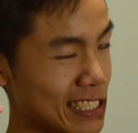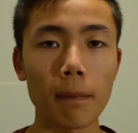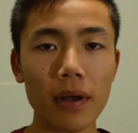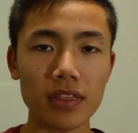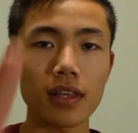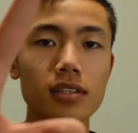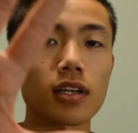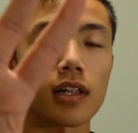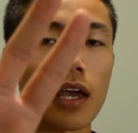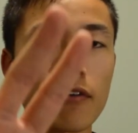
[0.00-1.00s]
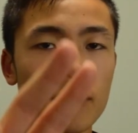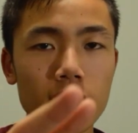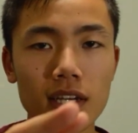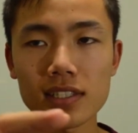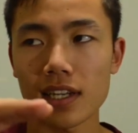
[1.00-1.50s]
But that's all I have for you
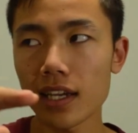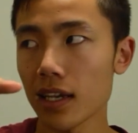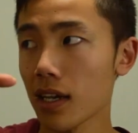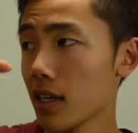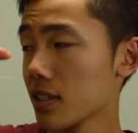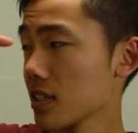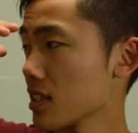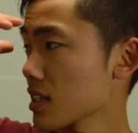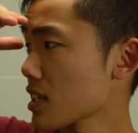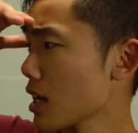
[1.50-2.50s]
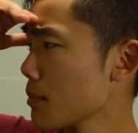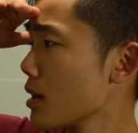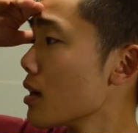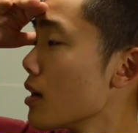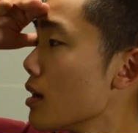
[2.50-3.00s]
guys today. Until next time,
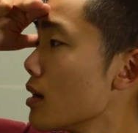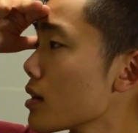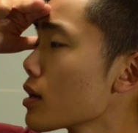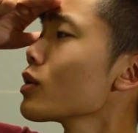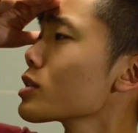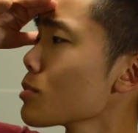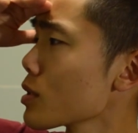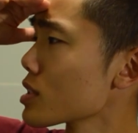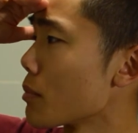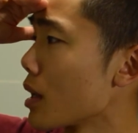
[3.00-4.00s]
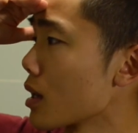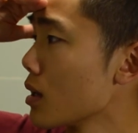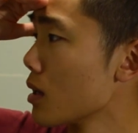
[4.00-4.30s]
go explore something.